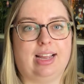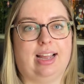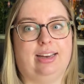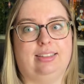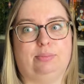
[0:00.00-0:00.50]

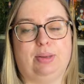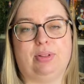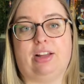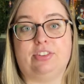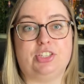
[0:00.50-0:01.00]
and people
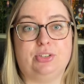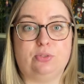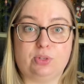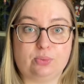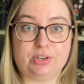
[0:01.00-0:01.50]
have to
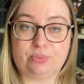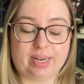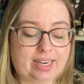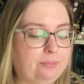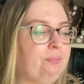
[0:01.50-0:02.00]
choose which one you
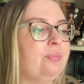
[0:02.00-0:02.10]
read.